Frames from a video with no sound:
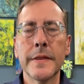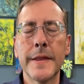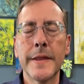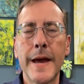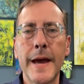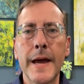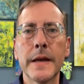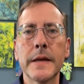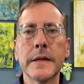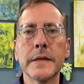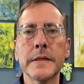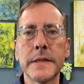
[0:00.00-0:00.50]

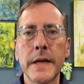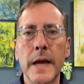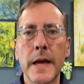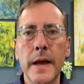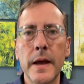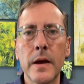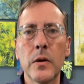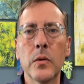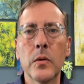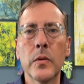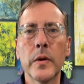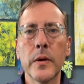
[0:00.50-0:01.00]
That is
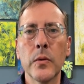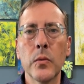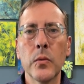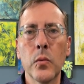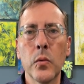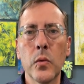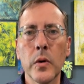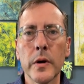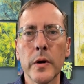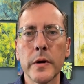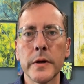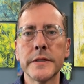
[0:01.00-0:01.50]
how it
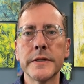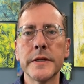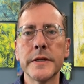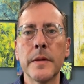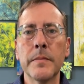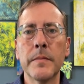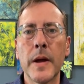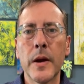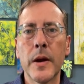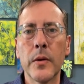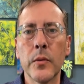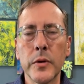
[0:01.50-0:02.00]
works.
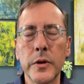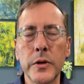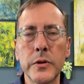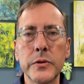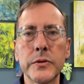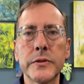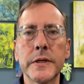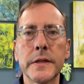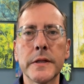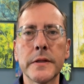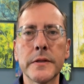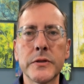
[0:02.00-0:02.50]
And by
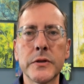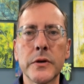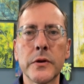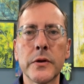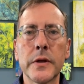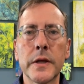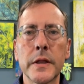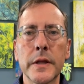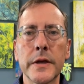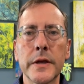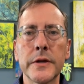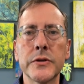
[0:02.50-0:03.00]
reducing the
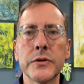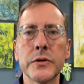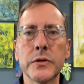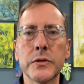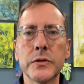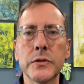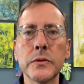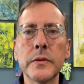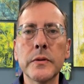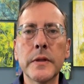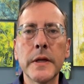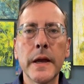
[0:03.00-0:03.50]
circulation
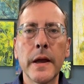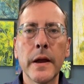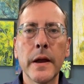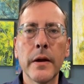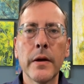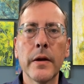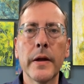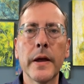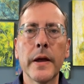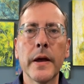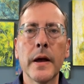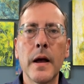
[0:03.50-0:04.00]
to the
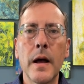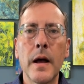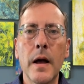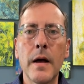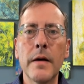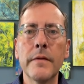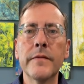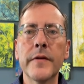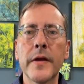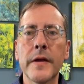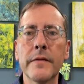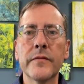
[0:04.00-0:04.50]
area
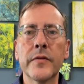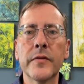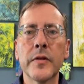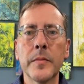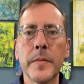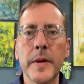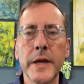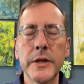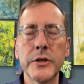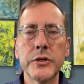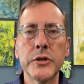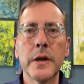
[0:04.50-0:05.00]
of
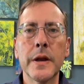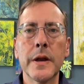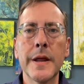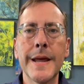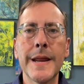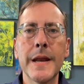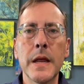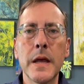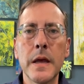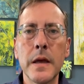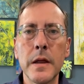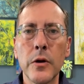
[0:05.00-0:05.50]
inflammation,
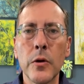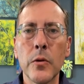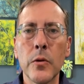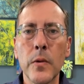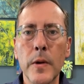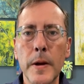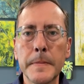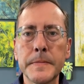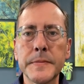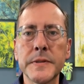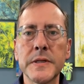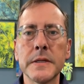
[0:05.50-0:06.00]
it
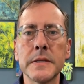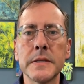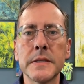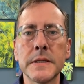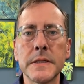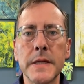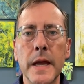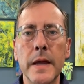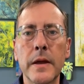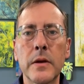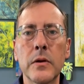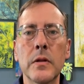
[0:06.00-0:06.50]
interrupts the
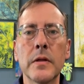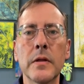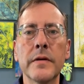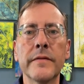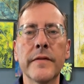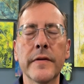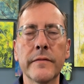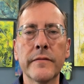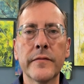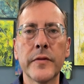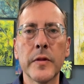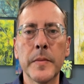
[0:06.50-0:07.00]
cycle of
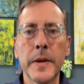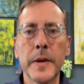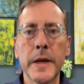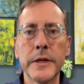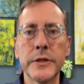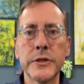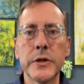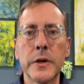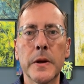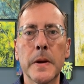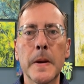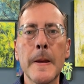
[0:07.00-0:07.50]

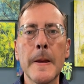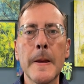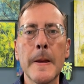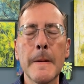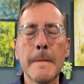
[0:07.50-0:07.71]
inflammation,